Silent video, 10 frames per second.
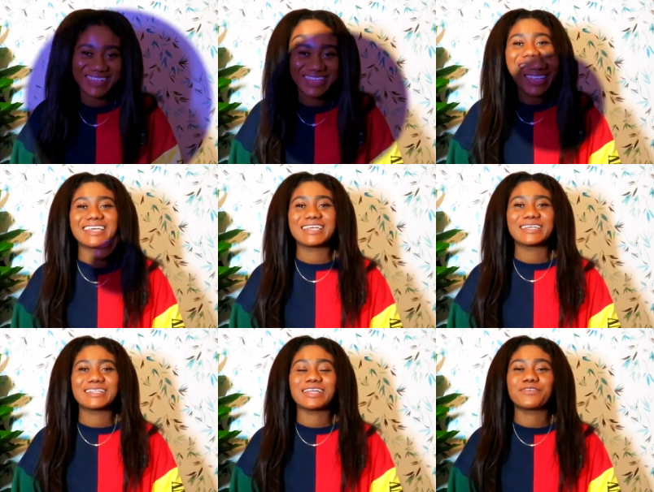yeah,
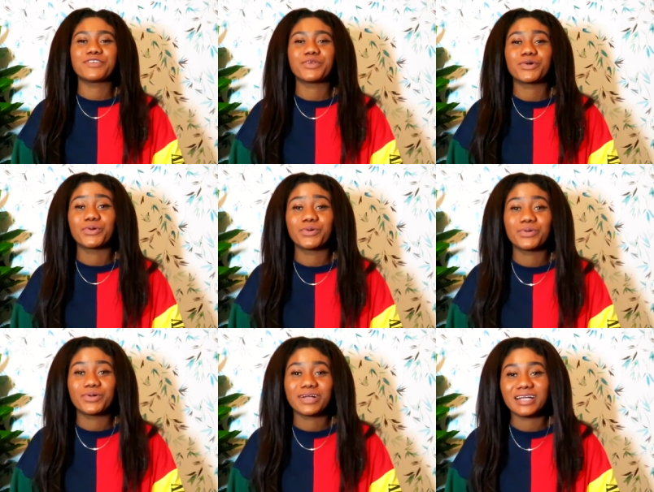love you
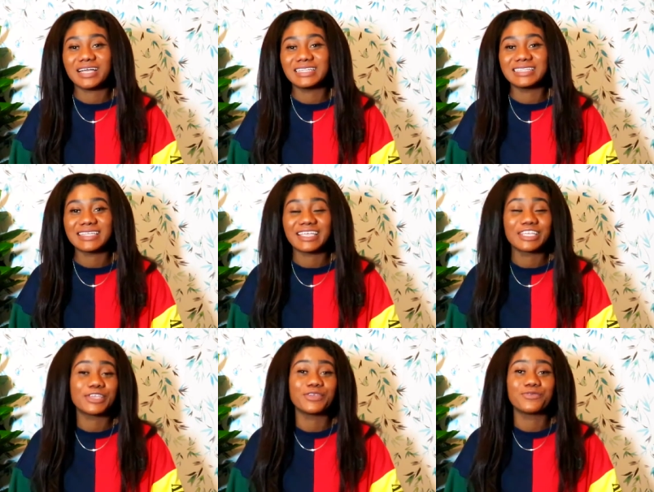all and
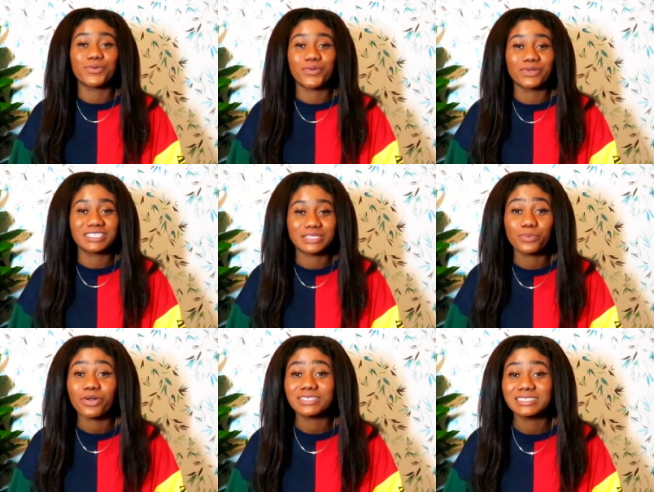thank you for watching
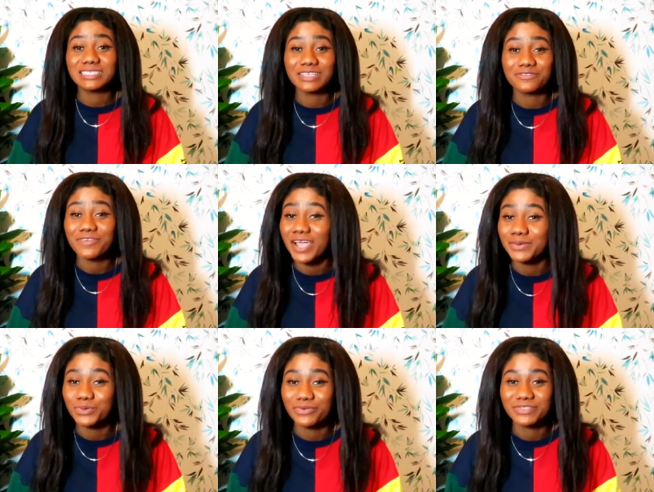Positive
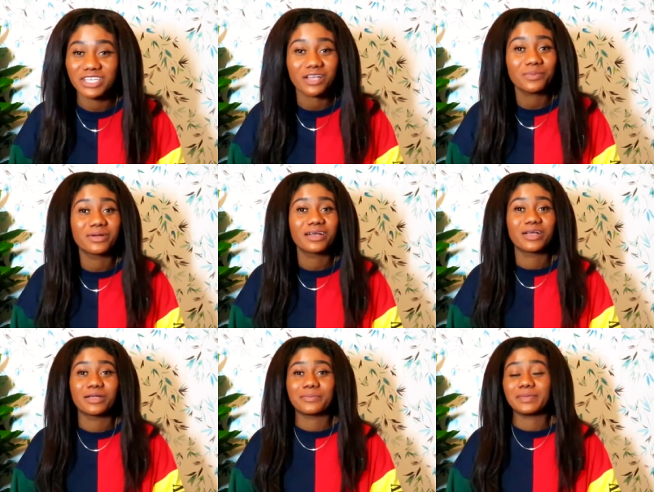Vibez with JAB.
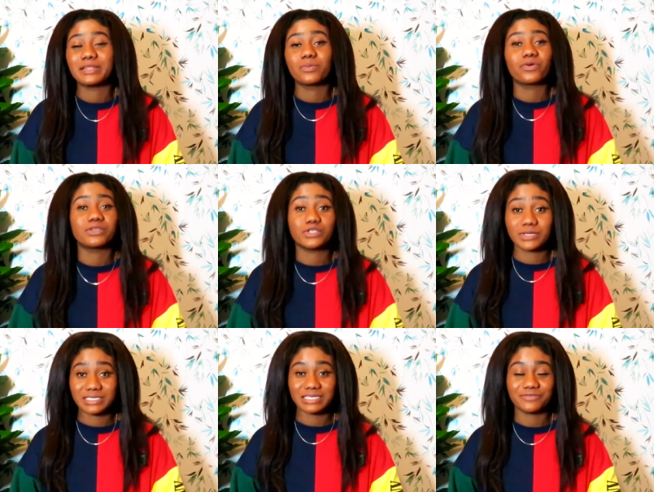Many more
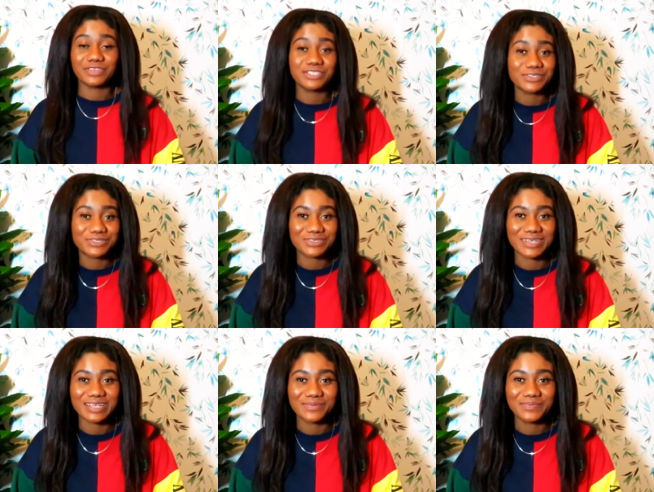interesting videos to
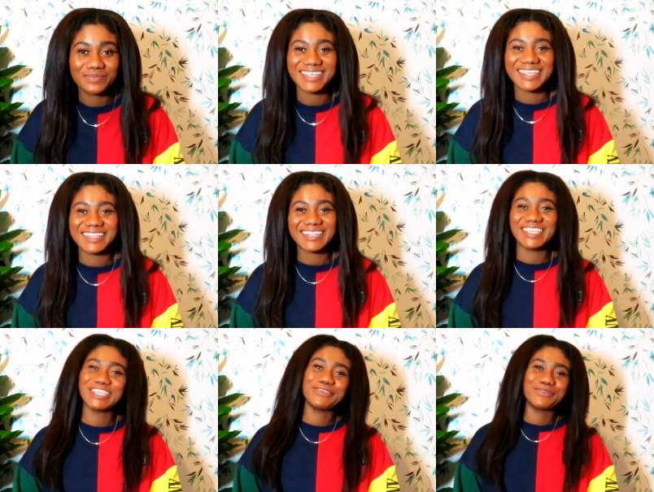come.
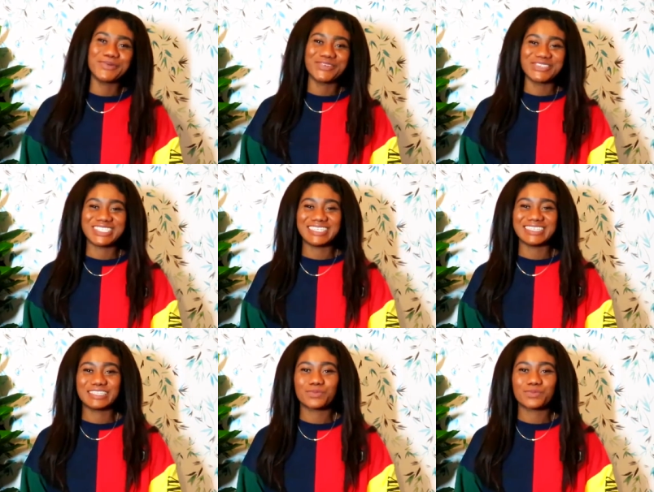Thank you for watching.